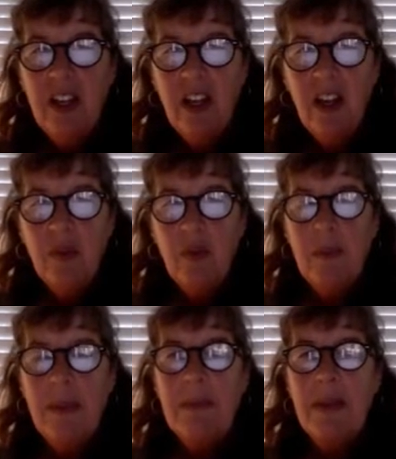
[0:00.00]

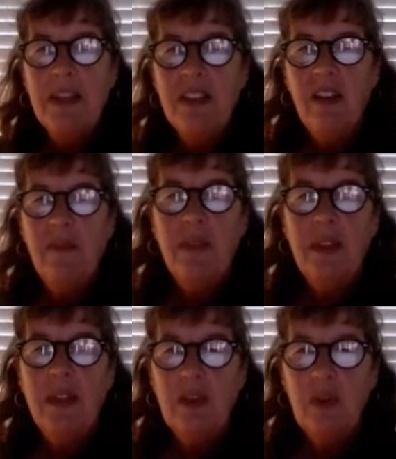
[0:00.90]
repeat myself, but
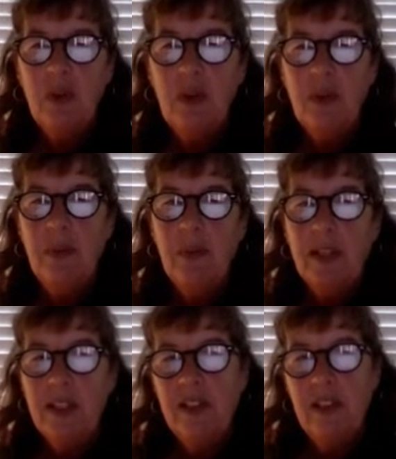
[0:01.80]
these were the
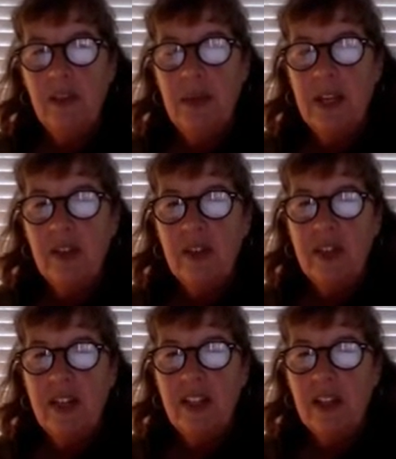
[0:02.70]
points in my
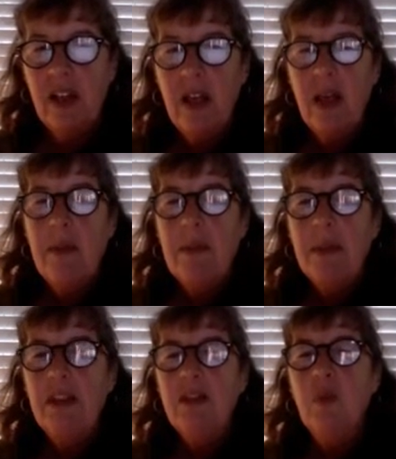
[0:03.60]
introduction. But
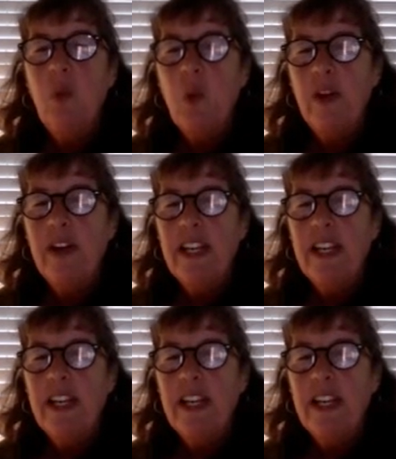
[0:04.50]
this warning